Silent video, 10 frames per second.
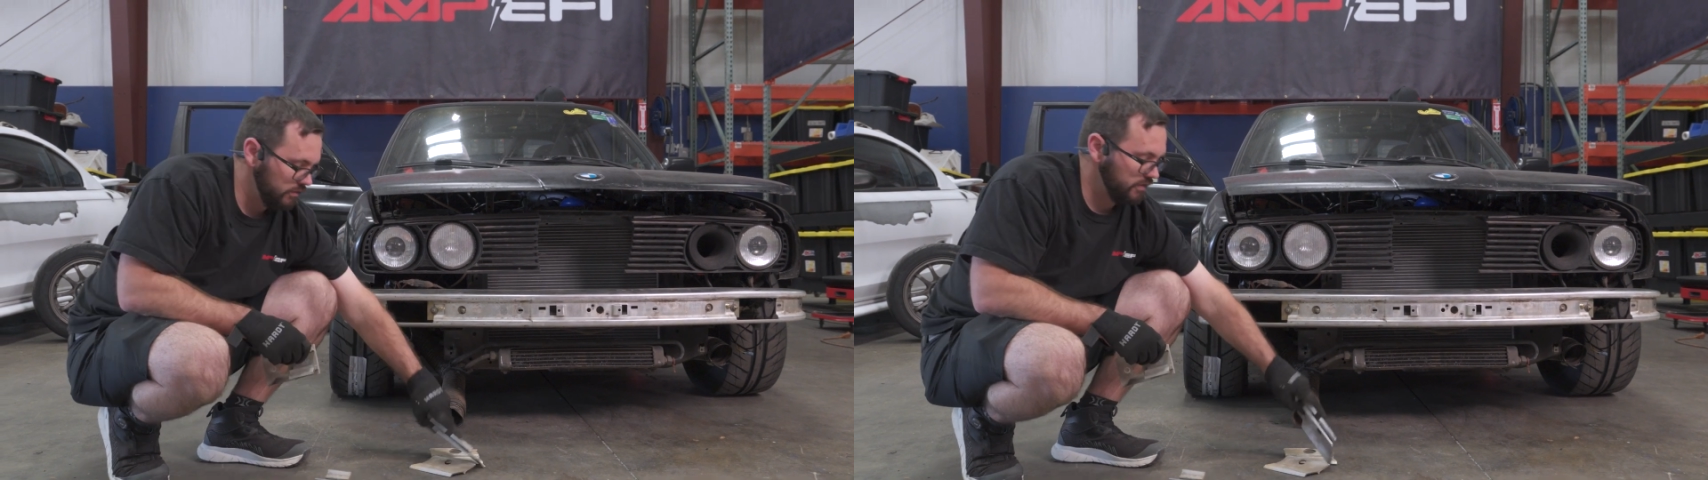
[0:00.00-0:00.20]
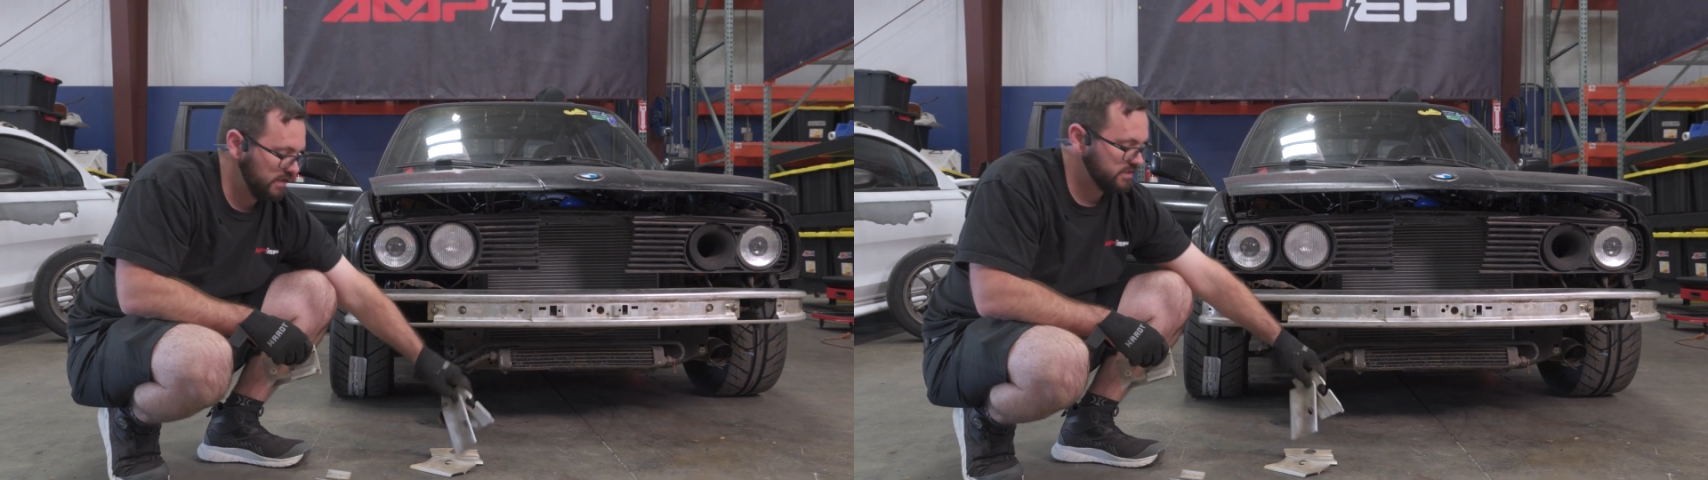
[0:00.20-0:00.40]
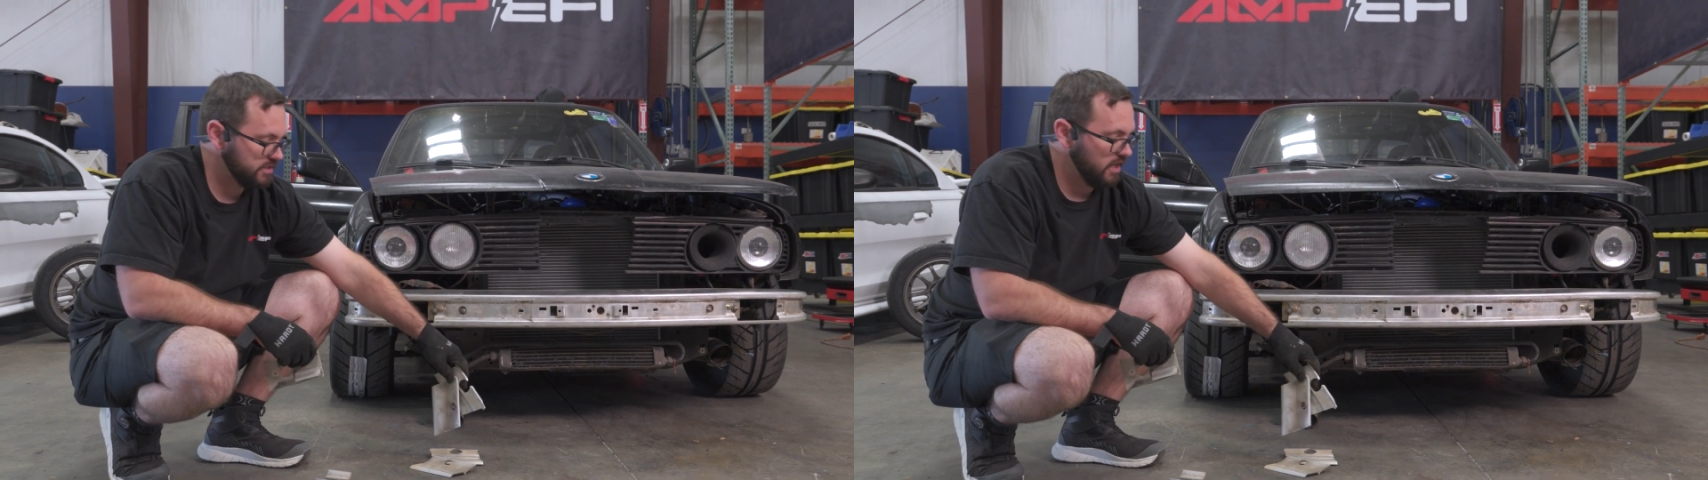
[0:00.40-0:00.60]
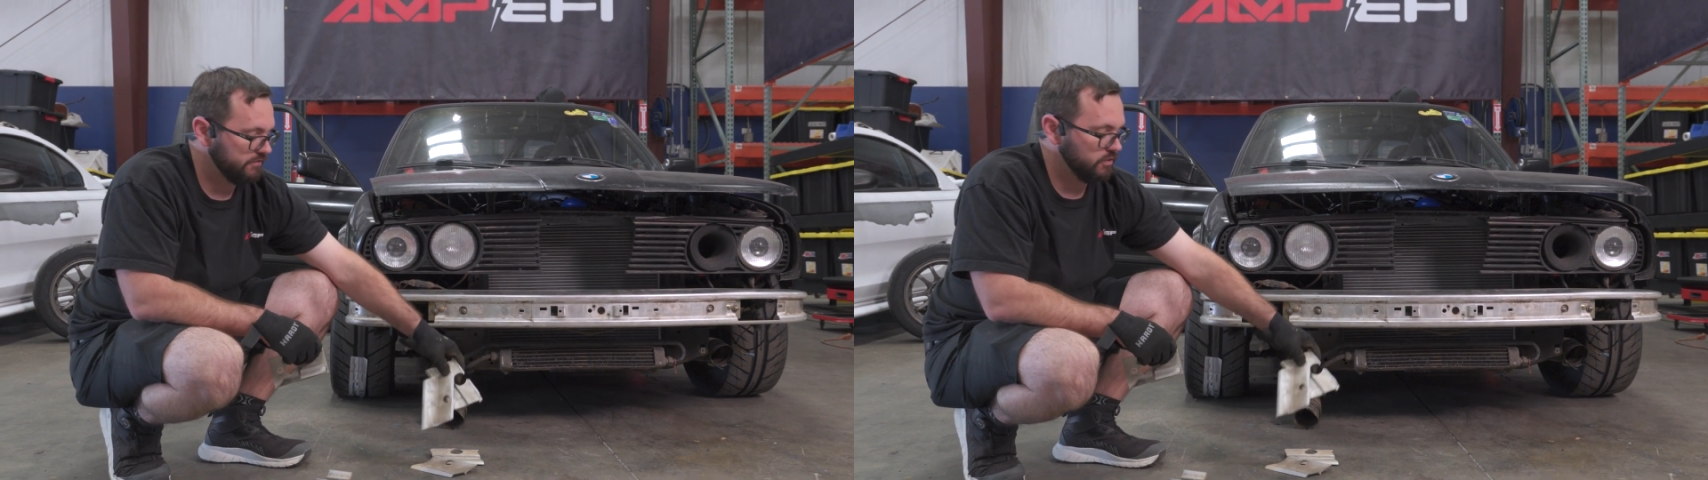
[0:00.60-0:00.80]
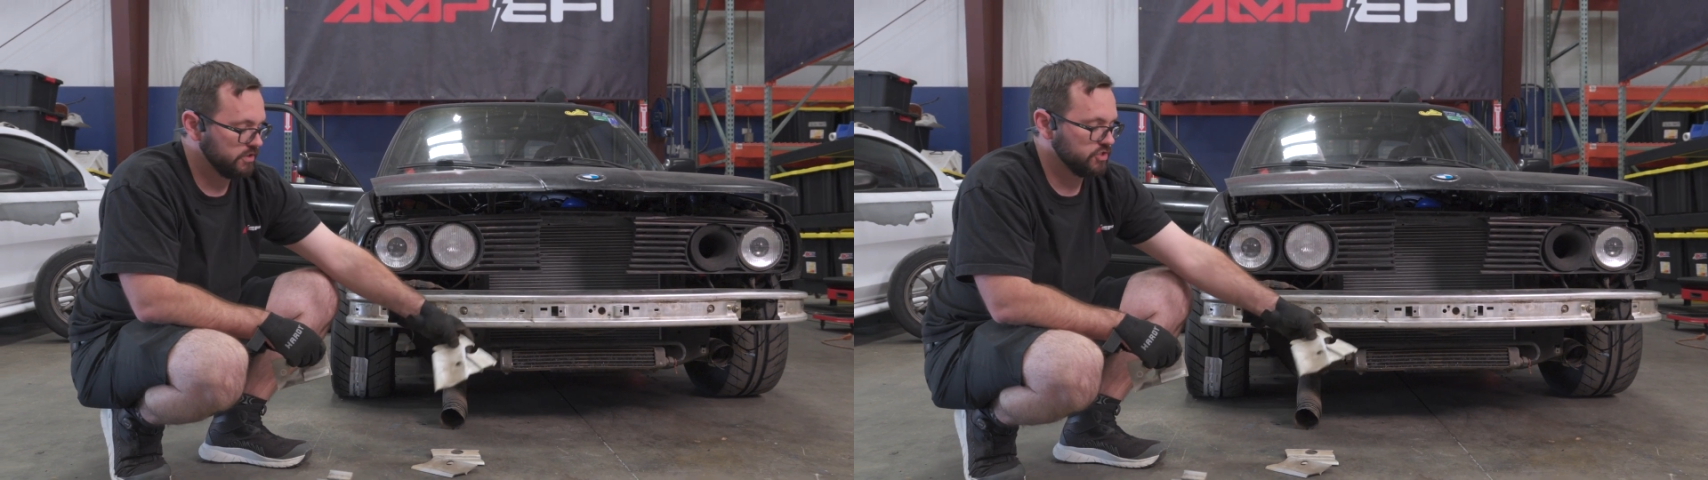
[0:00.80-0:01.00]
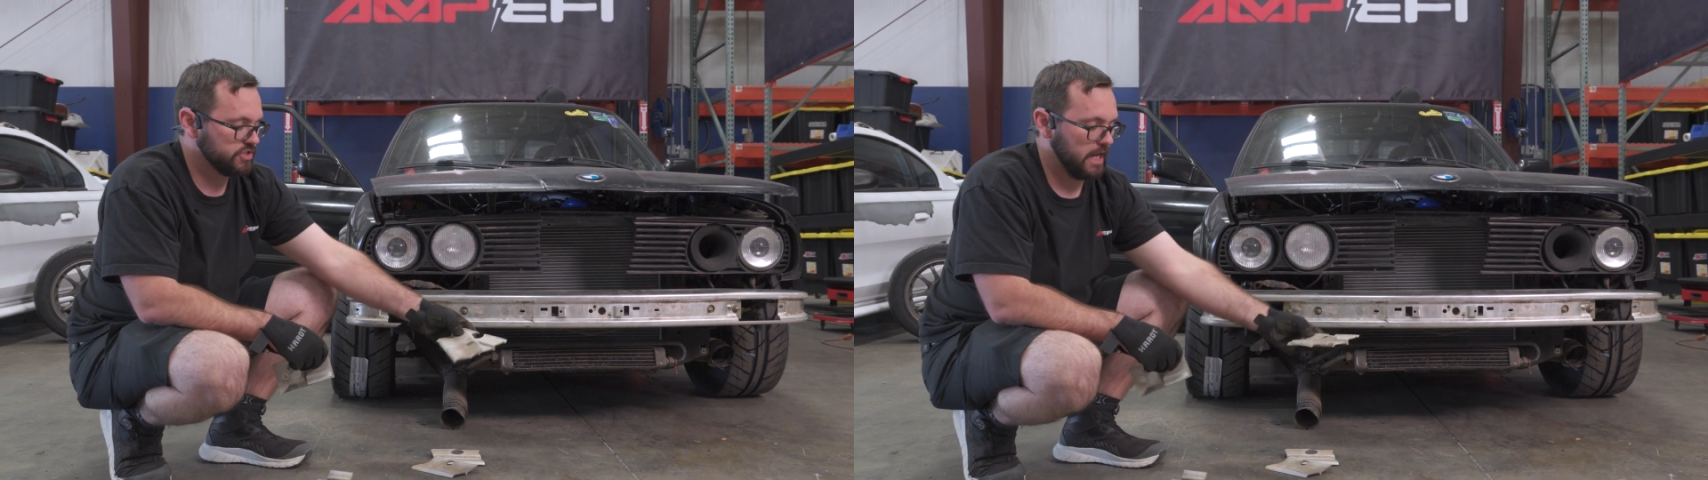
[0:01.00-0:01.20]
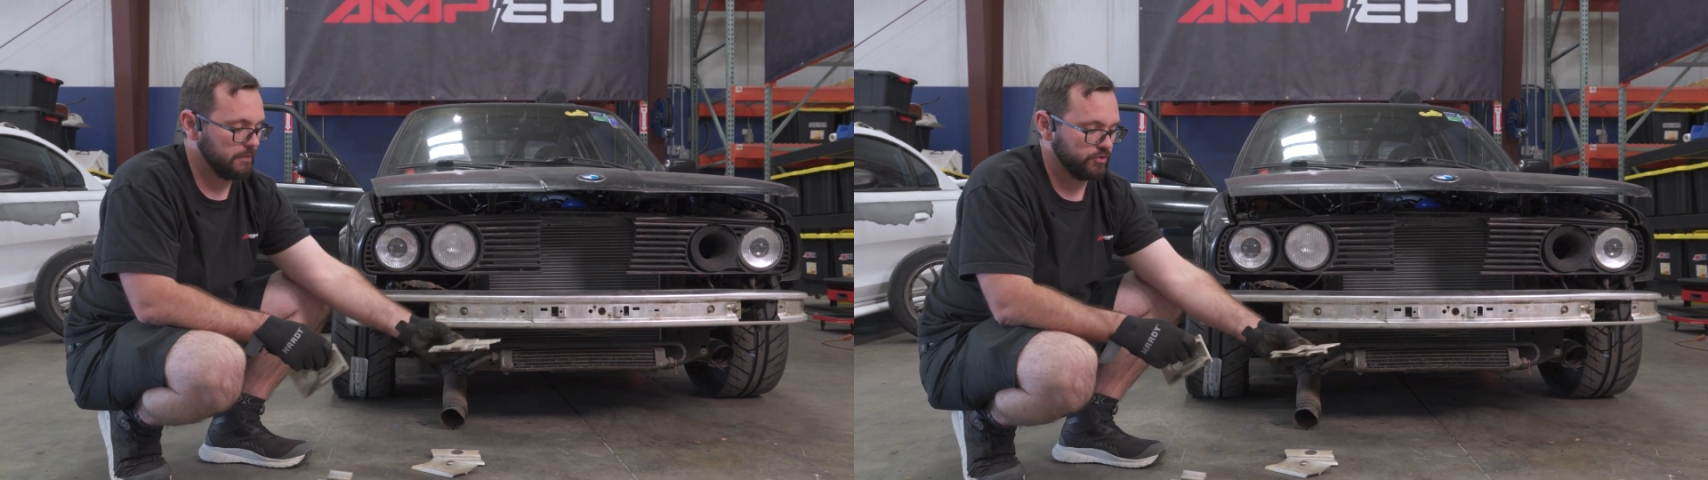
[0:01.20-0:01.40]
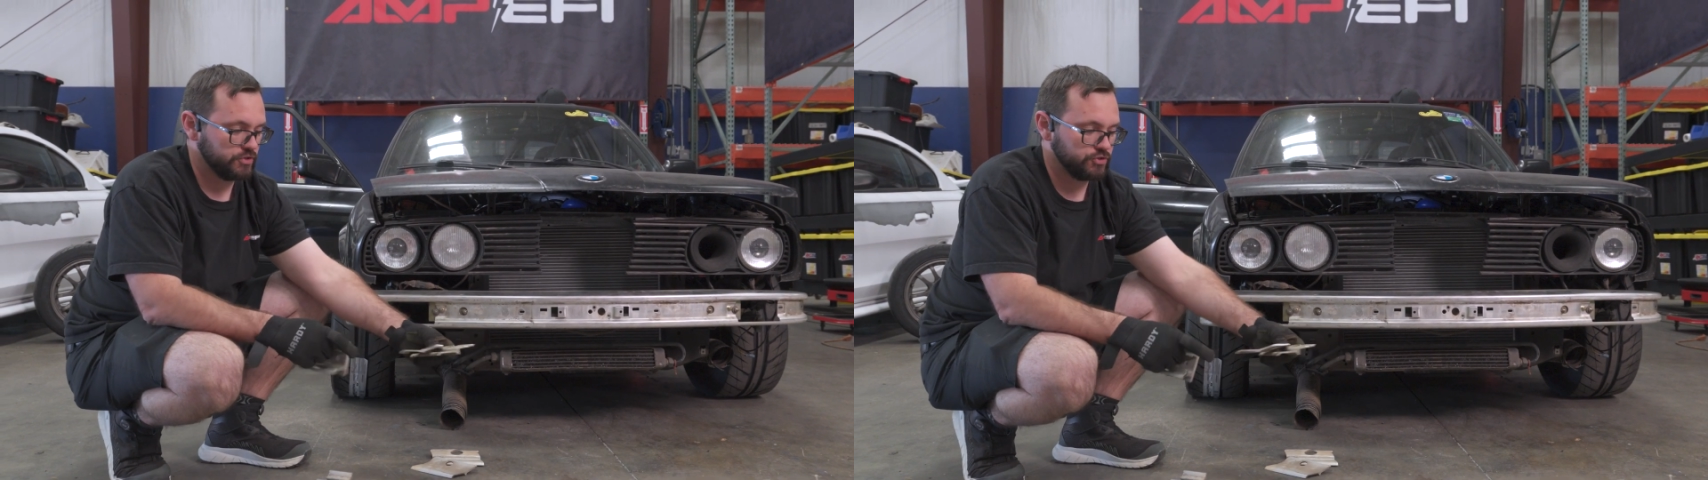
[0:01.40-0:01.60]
this stuff, you can just hammer a